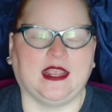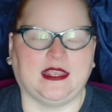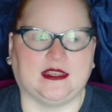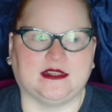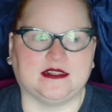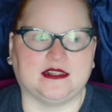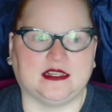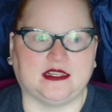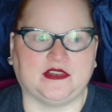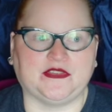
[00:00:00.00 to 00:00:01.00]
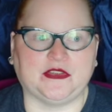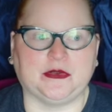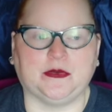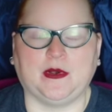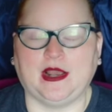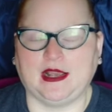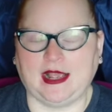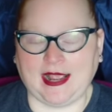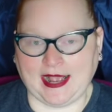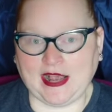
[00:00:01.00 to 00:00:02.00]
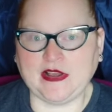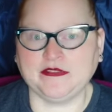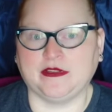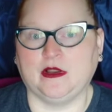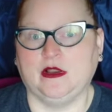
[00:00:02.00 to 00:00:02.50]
And if you have